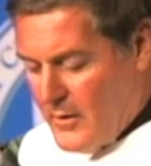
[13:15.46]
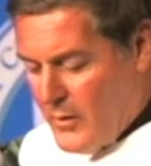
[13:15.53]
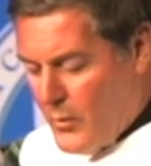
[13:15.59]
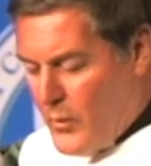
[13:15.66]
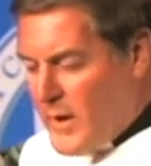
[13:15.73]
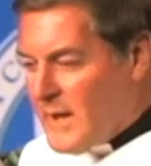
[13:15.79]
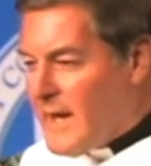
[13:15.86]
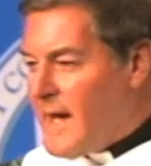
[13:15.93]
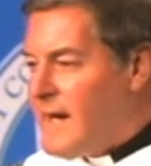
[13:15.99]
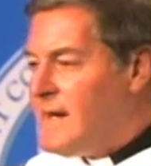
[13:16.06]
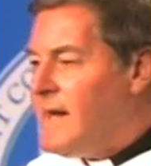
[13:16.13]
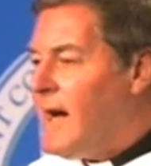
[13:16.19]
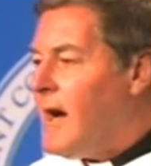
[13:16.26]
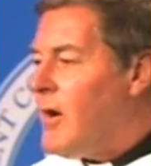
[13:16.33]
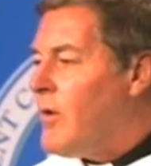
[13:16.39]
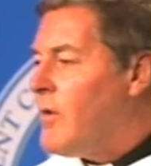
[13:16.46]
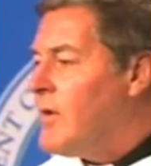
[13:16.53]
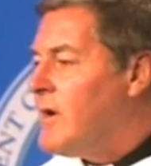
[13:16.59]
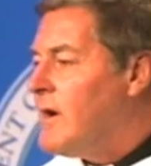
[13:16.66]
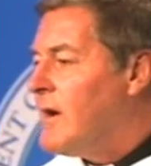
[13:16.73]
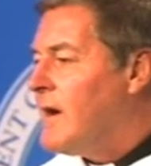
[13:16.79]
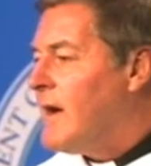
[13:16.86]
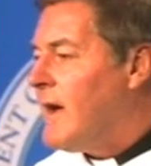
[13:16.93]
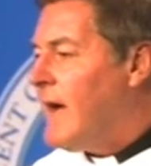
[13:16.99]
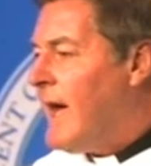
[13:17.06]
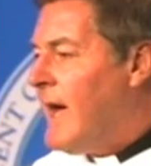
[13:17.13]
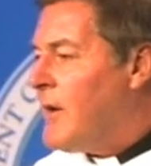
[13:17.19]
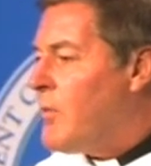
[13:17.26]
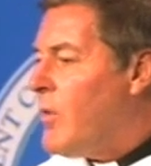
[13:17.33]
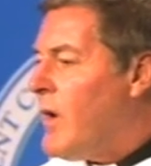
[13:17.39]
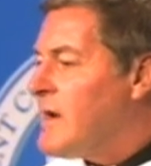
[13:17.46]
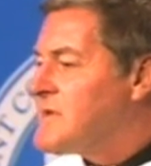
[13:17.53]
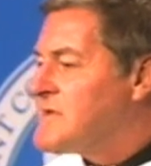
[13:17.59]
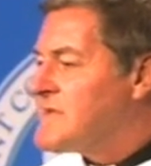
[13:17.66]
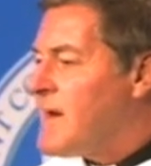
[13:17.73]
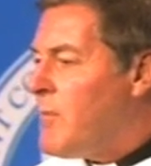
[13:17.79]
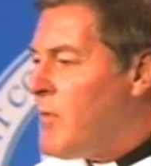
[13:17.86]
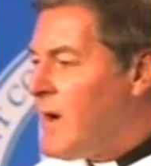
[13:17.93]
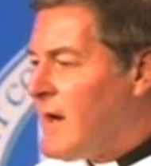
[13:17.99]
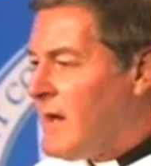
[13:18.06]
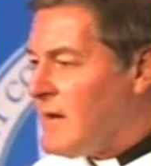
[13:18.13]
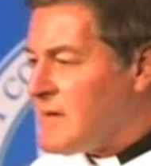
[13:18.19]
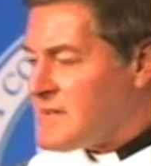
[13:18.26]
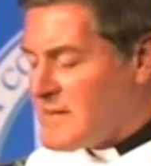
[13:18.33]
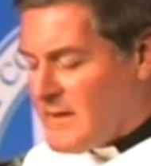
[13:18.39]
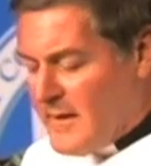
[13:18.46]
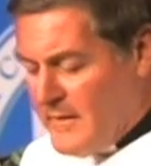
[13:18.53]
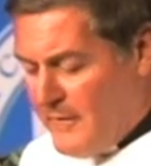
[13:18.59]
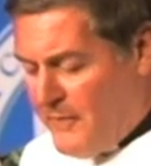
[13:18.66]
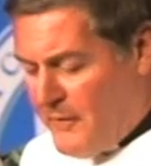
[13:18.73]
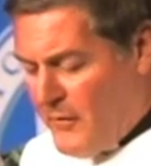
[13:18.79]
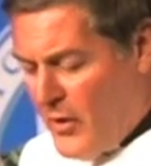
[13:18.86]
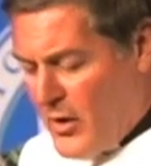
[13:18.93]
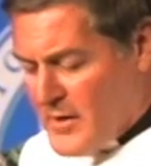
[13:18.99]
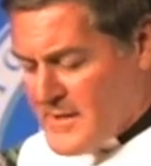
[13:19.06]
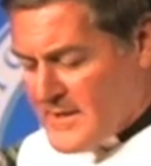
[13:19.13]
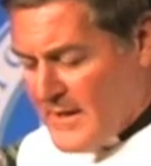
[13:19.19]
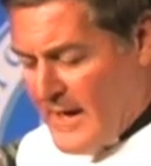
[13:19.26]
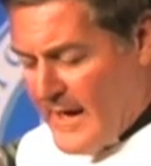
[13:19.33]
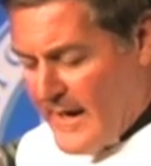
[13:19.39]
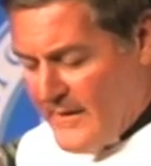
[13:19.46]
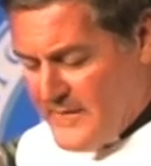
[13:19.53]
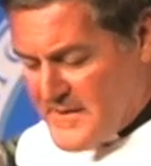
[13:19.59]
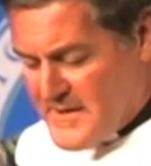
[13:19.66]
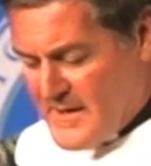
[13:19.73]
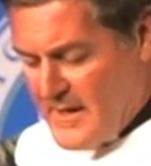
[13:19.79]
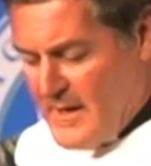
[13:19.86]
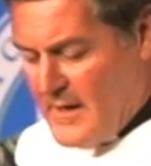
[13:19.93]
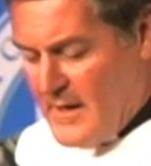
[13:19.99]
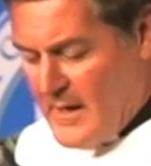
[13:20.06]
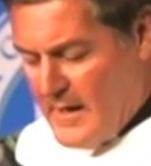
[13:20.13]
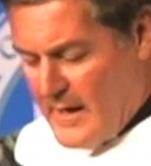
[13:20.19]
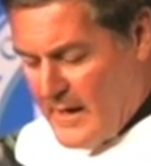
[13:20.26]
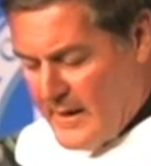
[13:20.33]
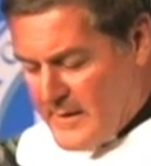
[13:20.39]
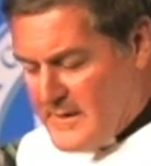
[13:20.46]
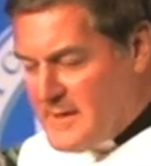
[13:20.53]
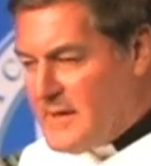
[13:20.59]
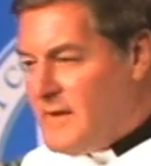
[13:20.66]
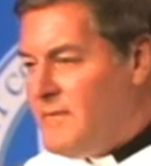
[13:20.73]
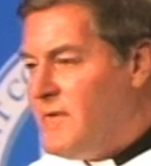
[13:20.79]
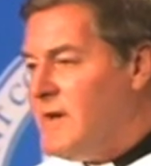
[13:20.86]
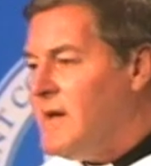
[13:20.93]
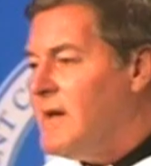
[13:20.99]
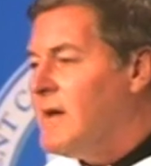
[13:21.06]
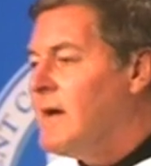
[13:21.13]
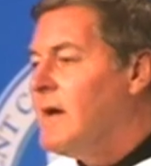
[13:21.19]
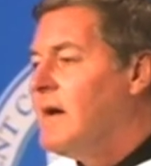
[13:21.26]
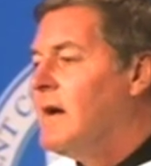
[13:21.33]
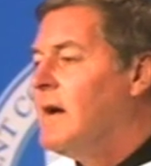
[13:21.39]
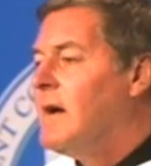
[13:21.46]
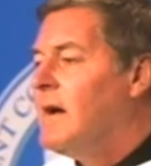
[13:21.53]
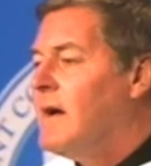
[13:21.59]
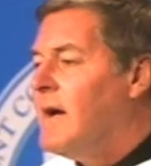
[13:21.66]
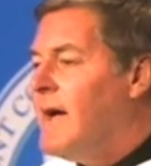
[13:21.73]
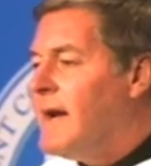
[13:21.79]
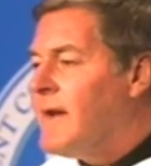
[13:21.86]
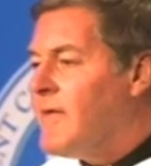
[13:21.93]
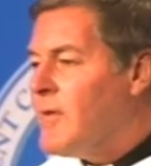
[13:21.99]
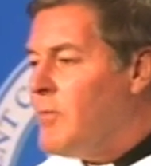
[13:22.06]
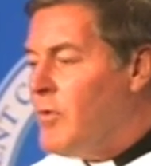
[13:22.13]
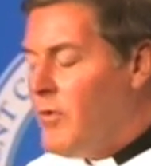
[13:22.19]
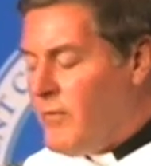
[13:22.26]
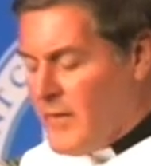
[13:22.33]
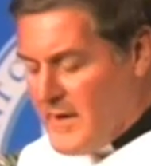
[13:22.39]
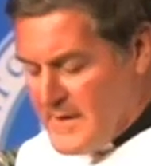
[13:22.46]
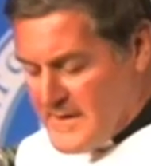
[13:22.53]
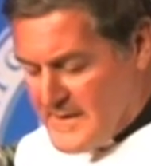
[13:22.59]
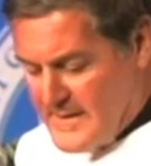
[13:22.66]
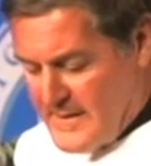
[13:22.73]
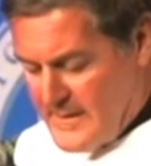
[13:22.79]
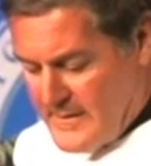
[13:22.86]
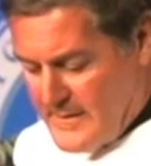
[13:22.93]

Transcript: we lay down and watch someone else live false lives on TV and in the movies.